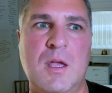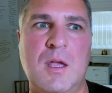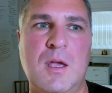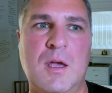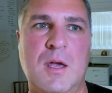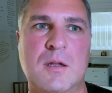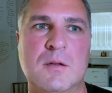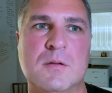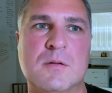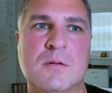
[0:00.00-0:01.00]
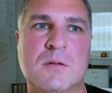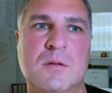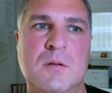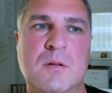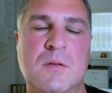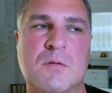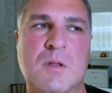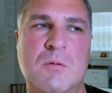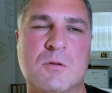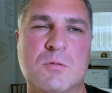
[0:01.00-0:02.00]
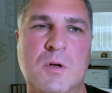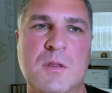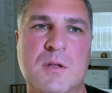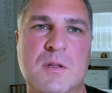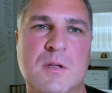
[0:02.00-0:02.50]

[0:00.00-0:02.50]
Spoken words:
And so that was one thing.